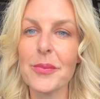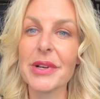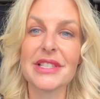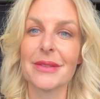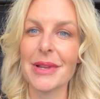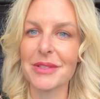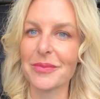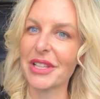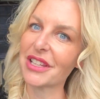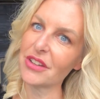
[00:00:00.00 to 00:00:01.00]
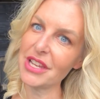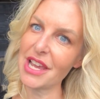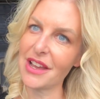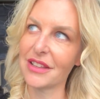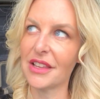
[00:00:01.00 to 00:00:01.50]
But sometimes they'll be like, oh,
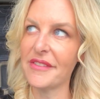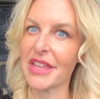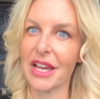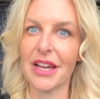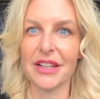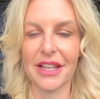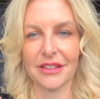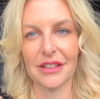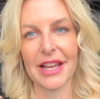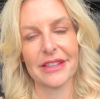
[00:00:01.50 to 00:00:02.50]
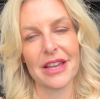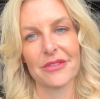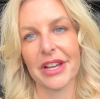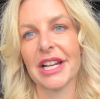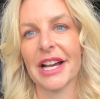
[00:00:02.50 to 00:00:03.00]
yeah, I love that. And they'll add that
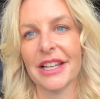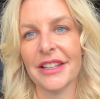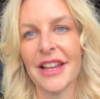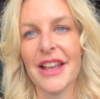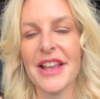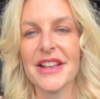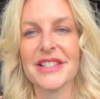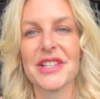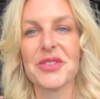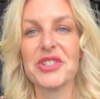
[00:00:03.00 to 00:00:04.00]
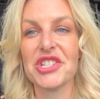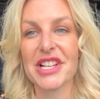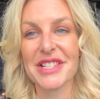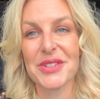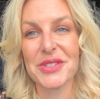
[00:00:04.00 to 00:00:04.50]
right on. So
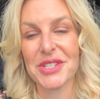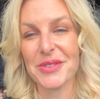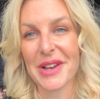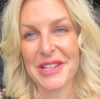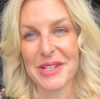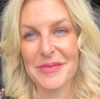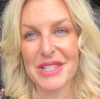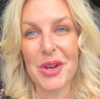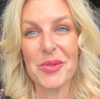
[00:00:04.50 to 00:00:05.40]
just those 2 items,